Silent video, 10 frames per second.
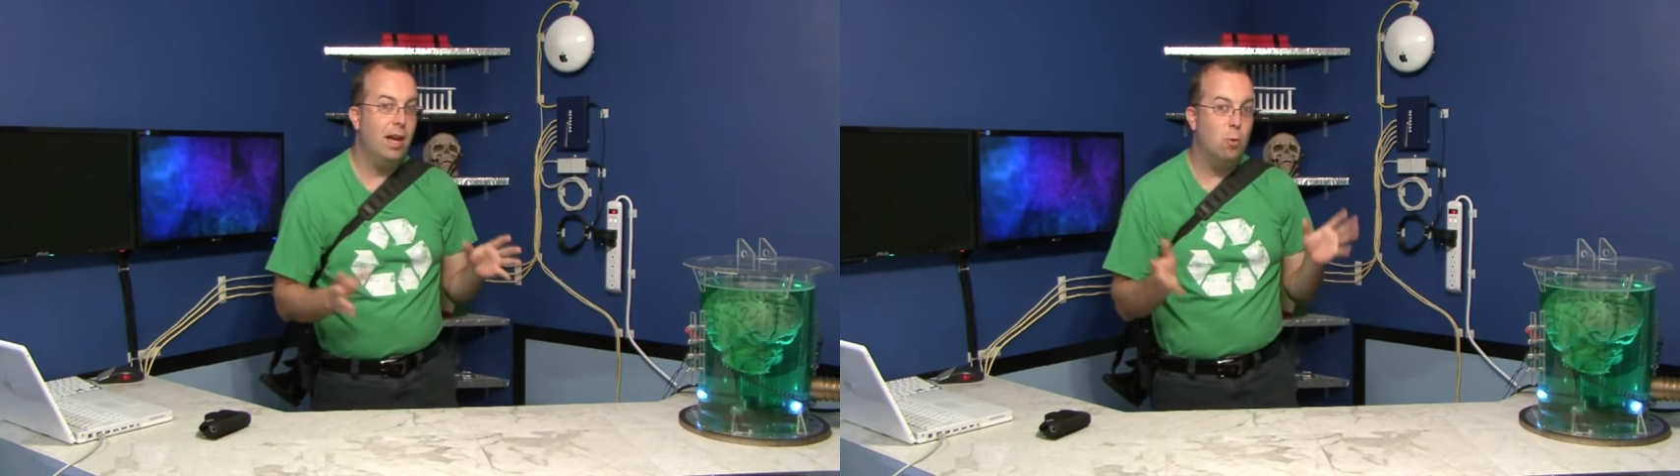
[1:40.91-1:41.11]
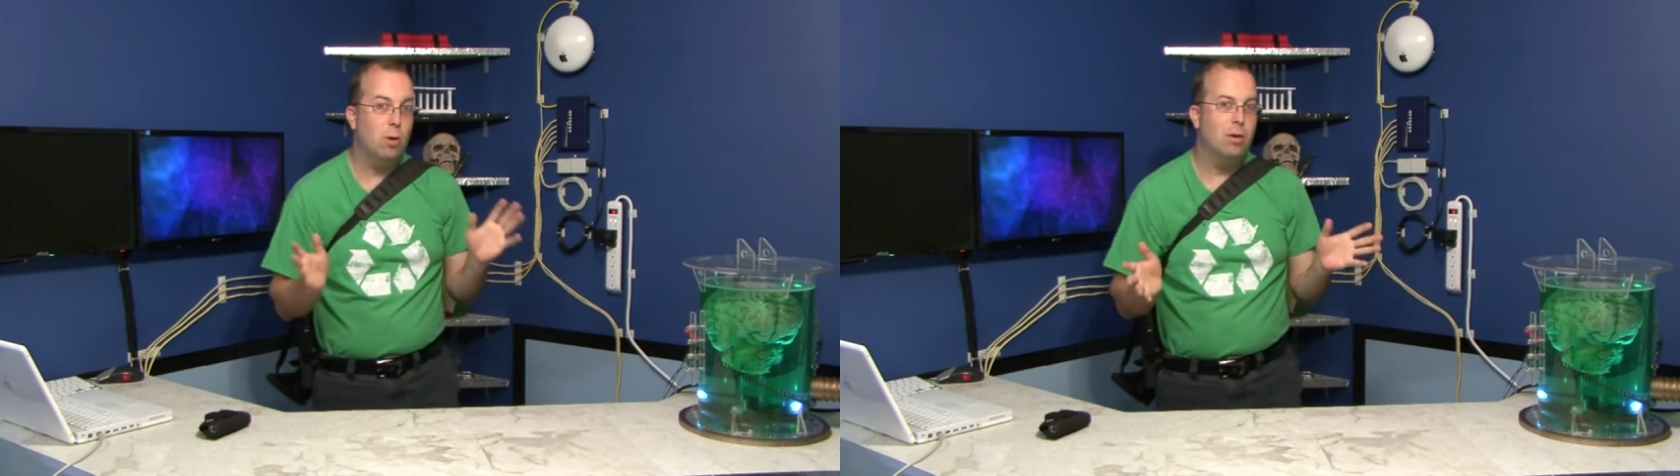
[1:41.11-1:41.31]

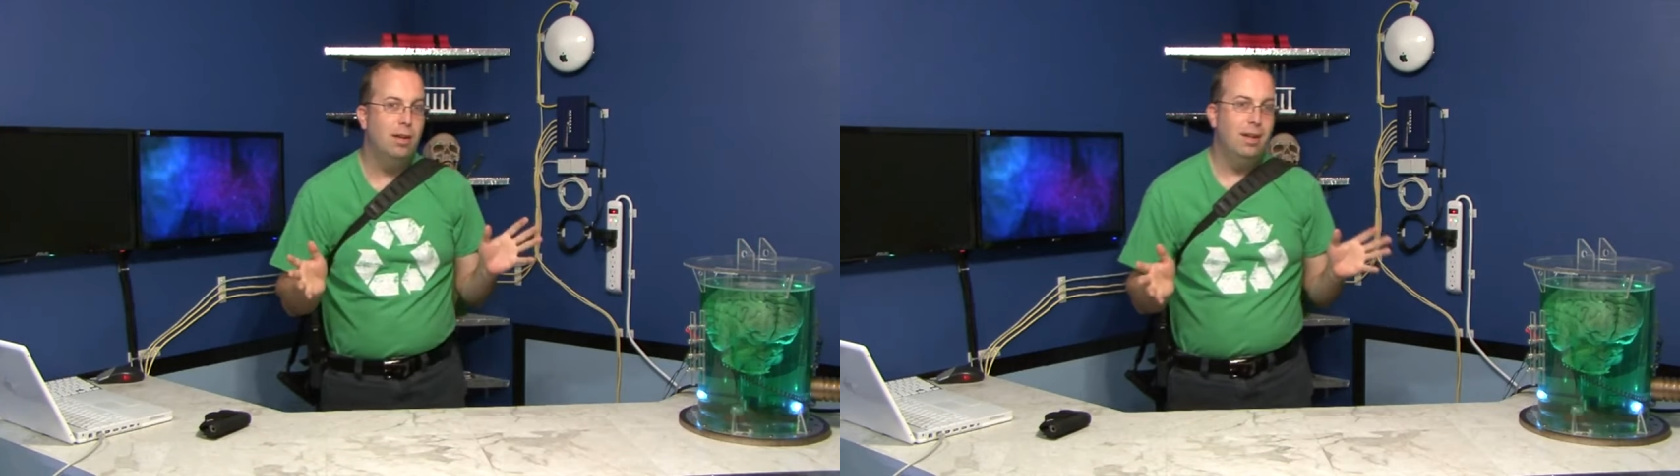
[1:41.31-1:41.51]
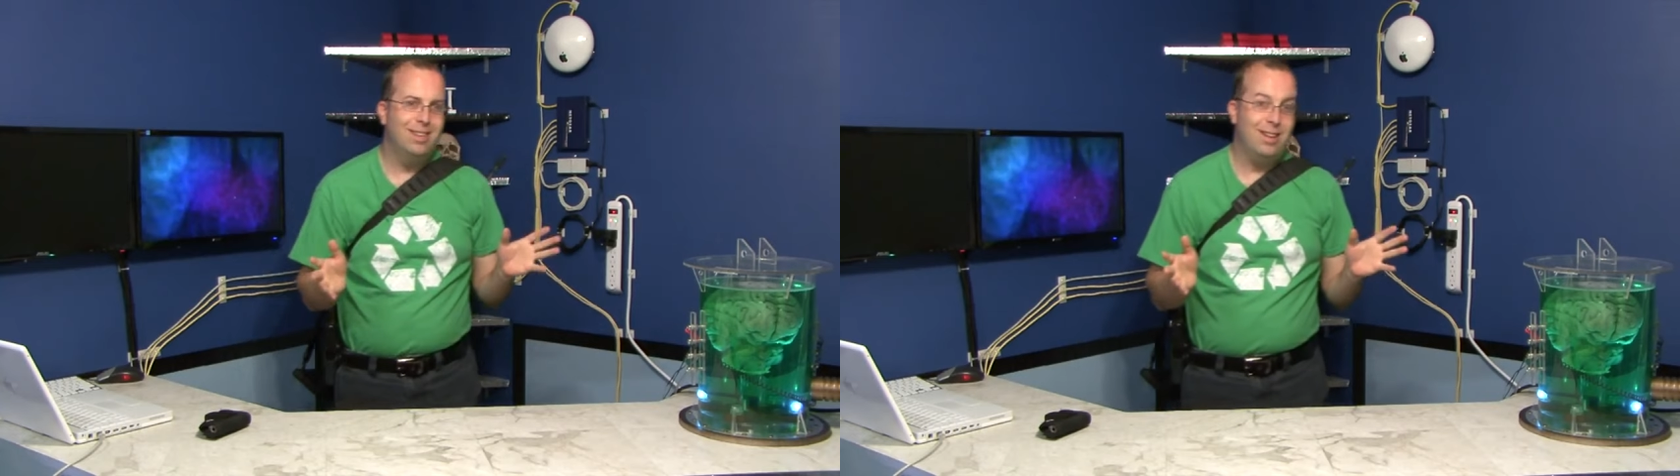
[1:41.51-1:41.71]
they were
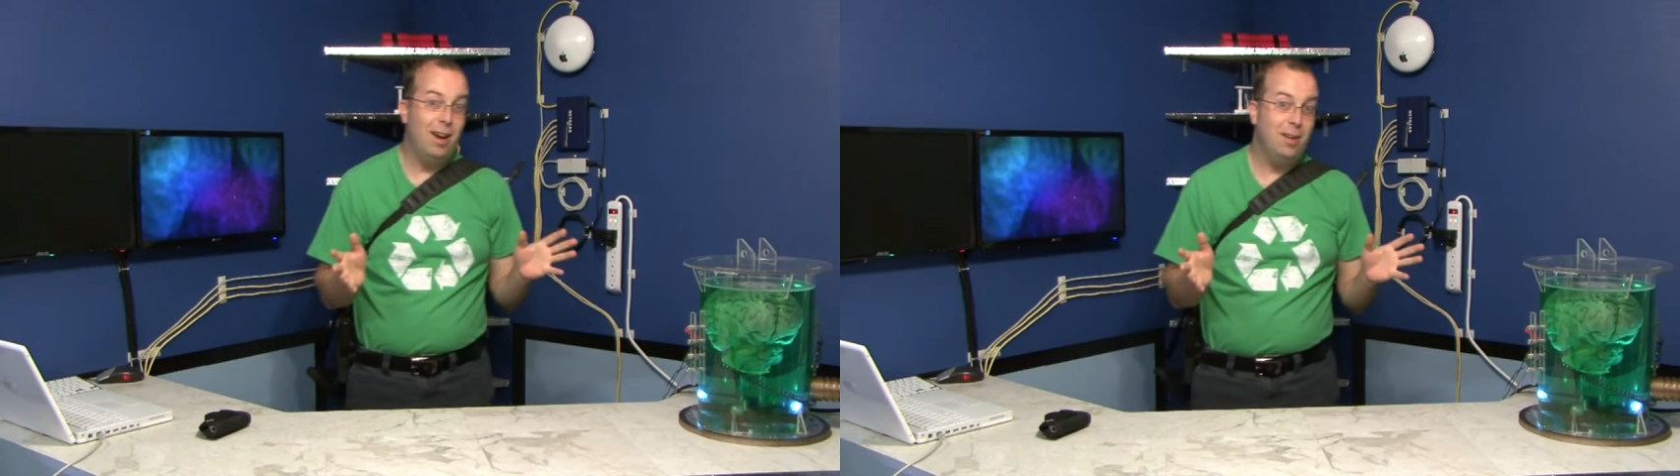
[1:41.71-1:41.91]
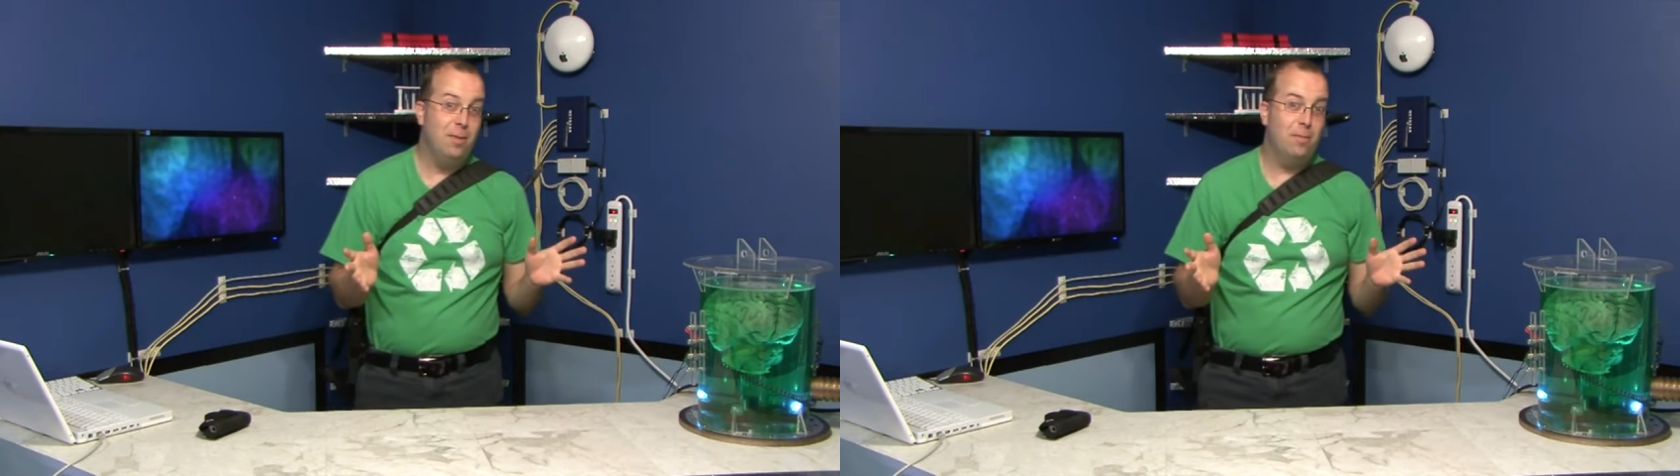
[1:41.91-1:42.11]

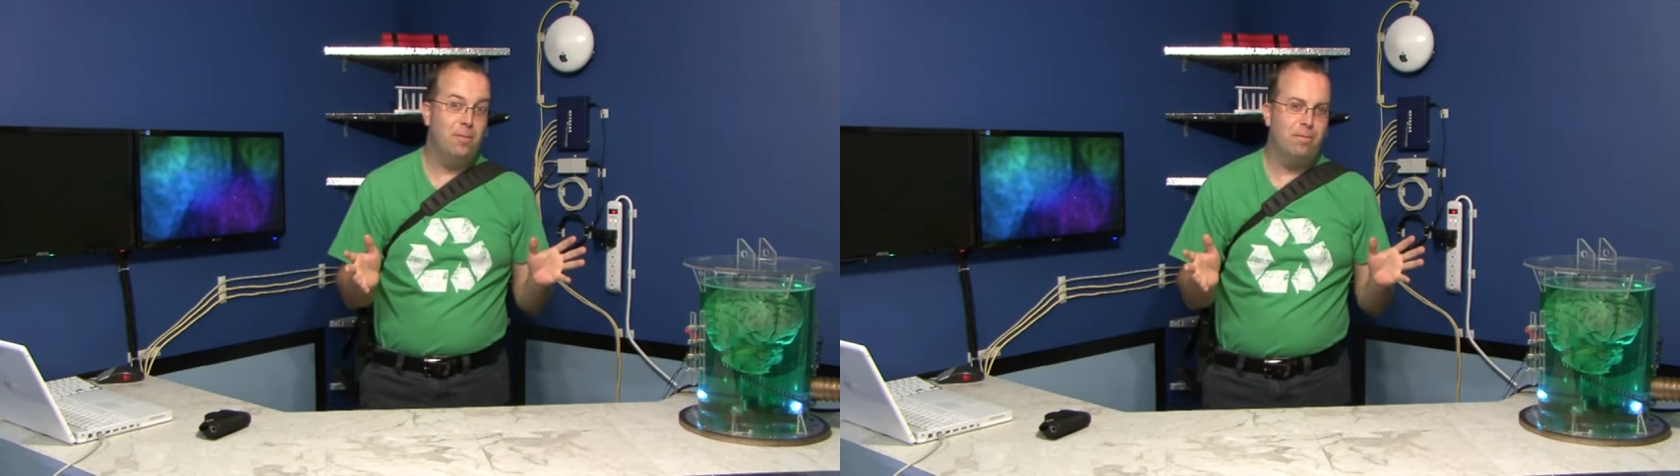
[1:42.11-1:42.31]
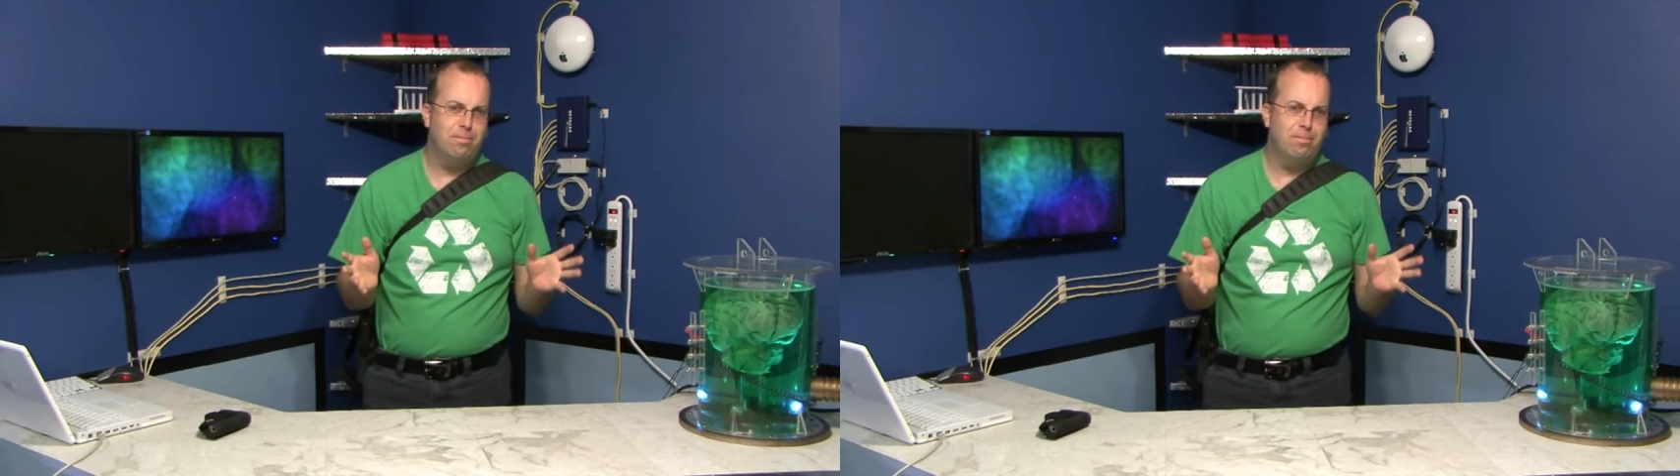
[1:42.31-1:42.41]
kind of